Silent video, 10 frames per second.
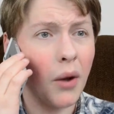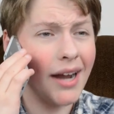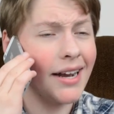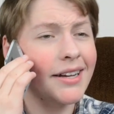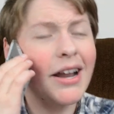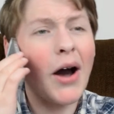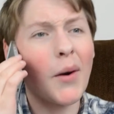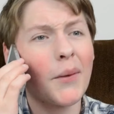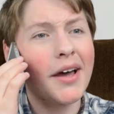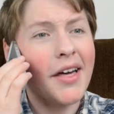What?
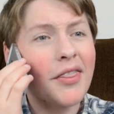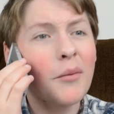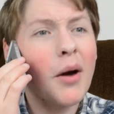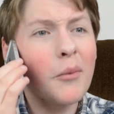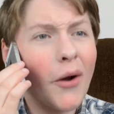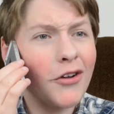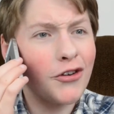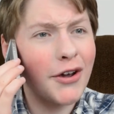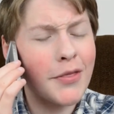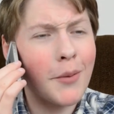No! The one where I was
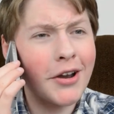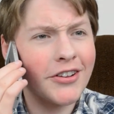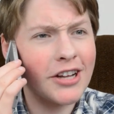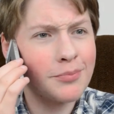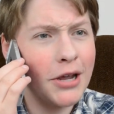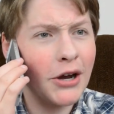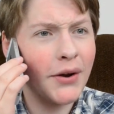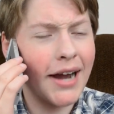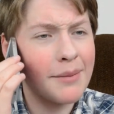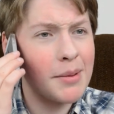drinking the butterscotch
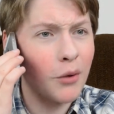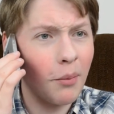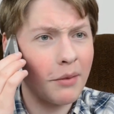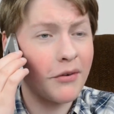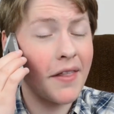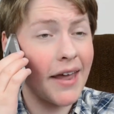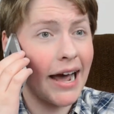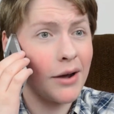beer and we blew up the front of that